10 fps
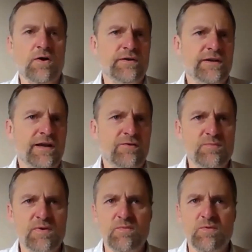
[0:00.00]
Oh, yeah, I
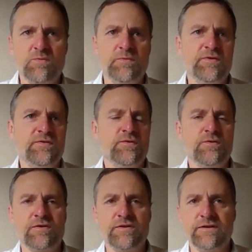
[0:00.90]
remember when we were
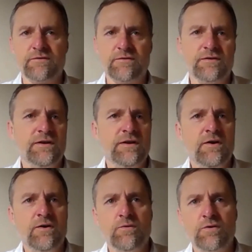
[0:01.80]
snorkeling.
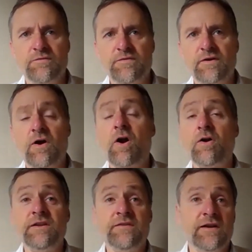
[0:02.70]
Or if they're
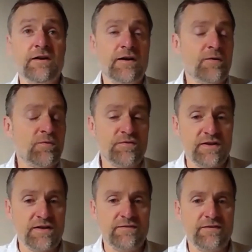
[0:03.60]
already there, I won't
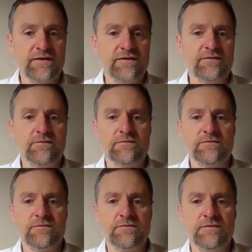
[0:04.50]
say anything.
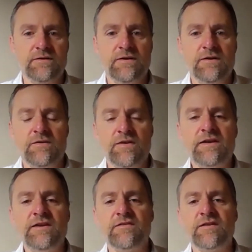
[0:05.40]
The
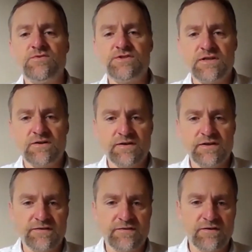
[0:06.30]
idea is I'm
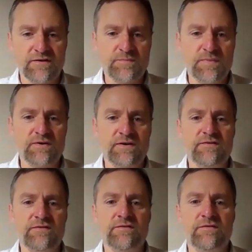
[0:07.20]
cheerleading their
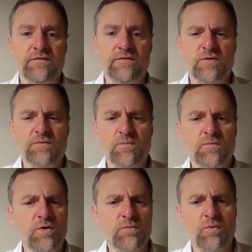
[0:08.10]
experience. What's
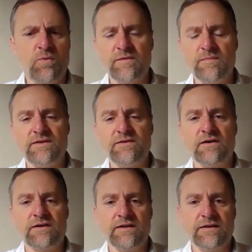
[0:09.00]
more important than me
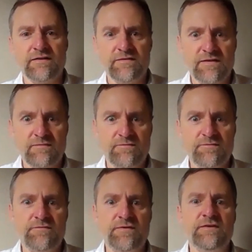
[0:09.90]
talking is them
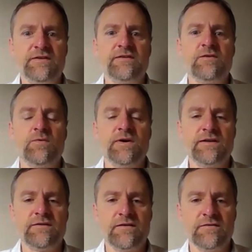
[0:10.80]
feeling the
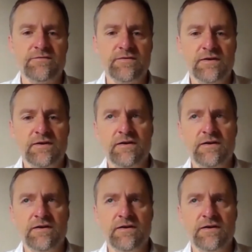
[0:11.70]
Hawaii love.